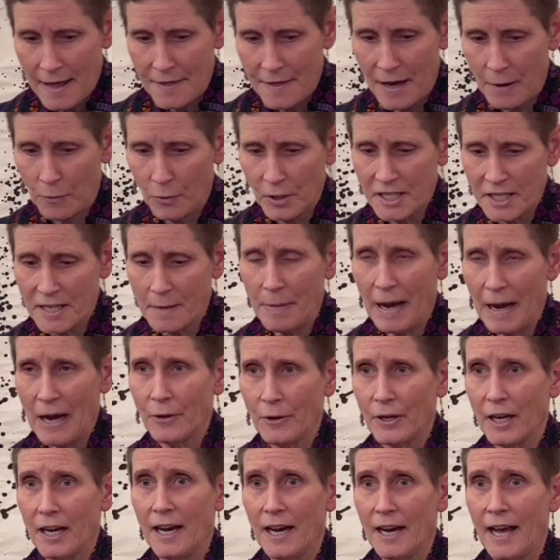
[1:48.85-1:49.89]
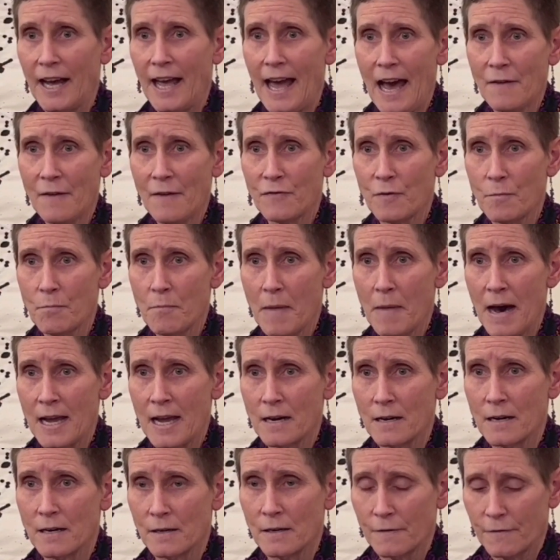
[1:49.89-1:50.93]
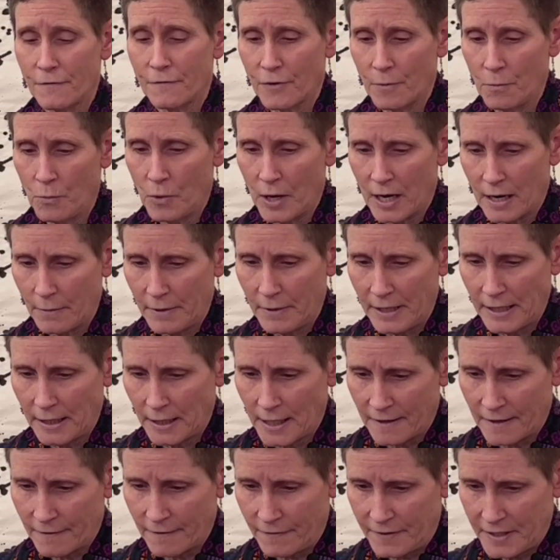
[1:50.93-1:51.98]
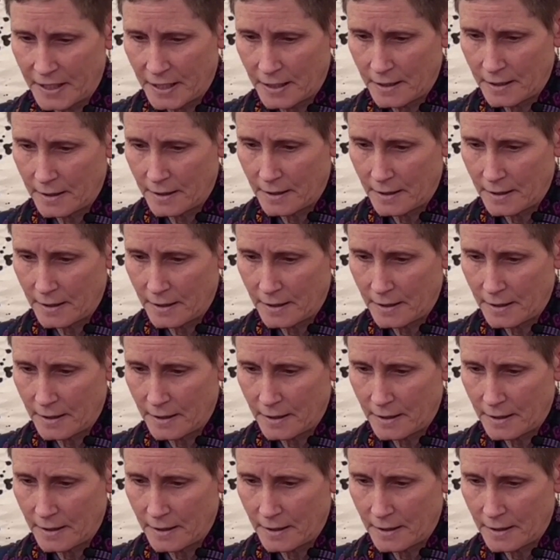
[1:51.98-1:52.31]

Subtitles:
that was about a 30 miles from where we lived.